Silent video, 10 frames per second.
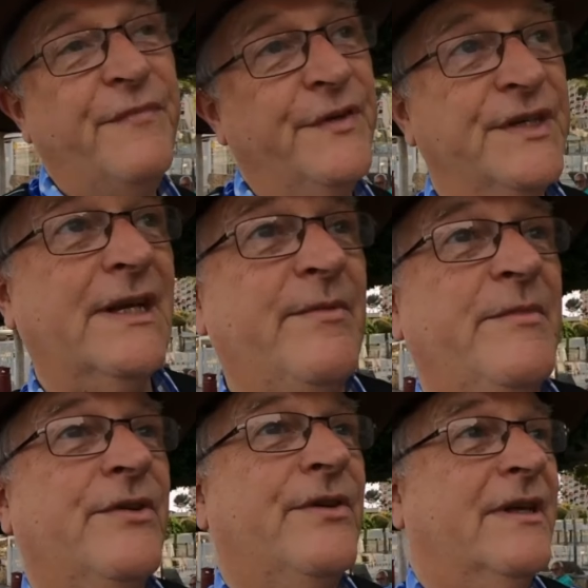First time
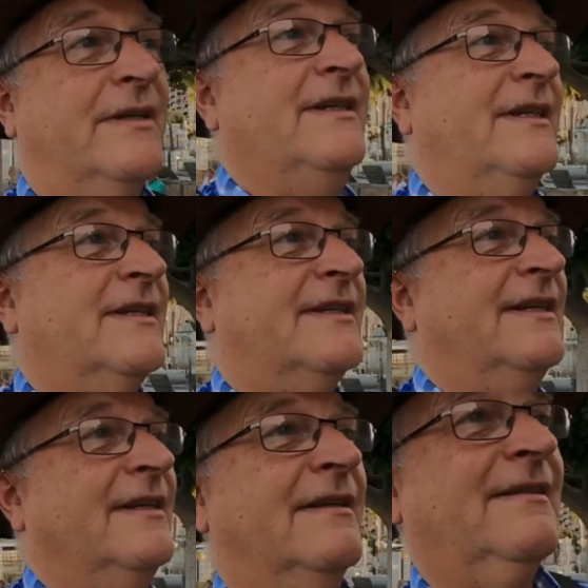in Mallorca, and
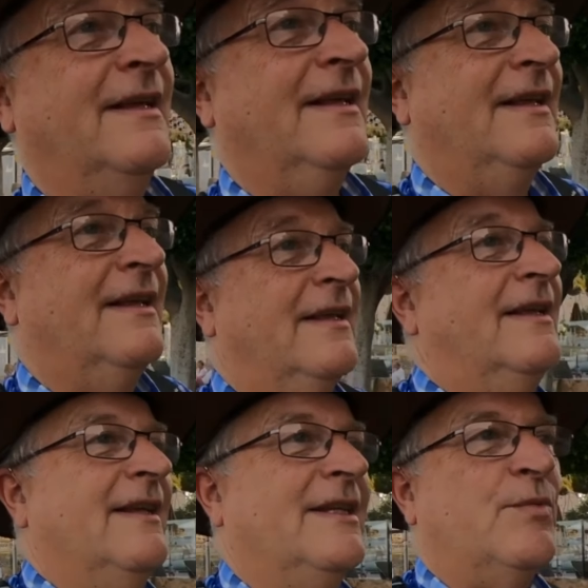
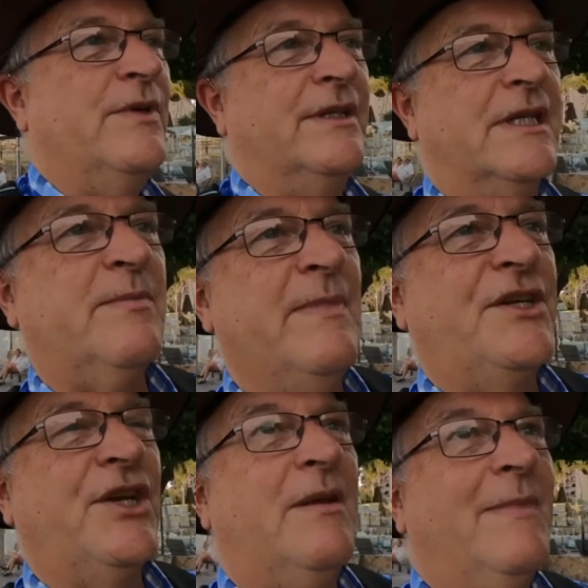it's worked its
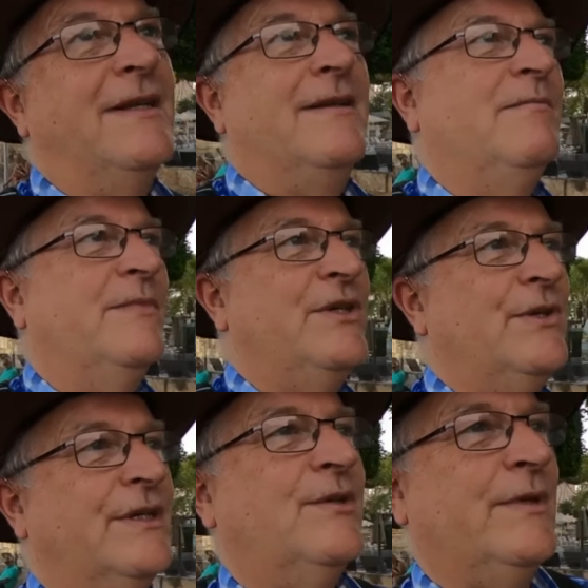magic.
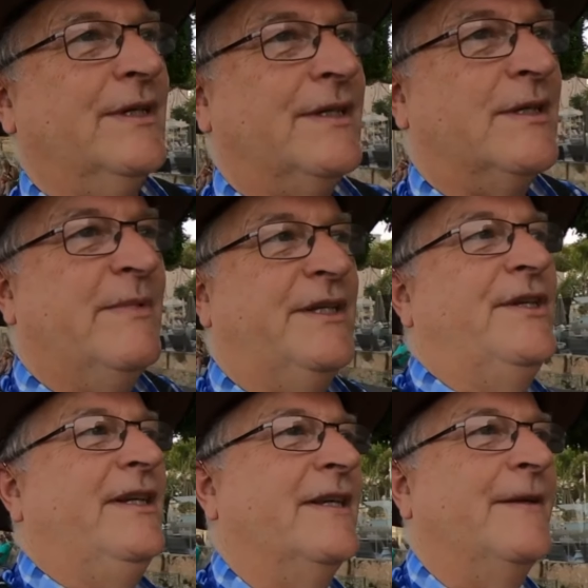Mallorca's worked its magic.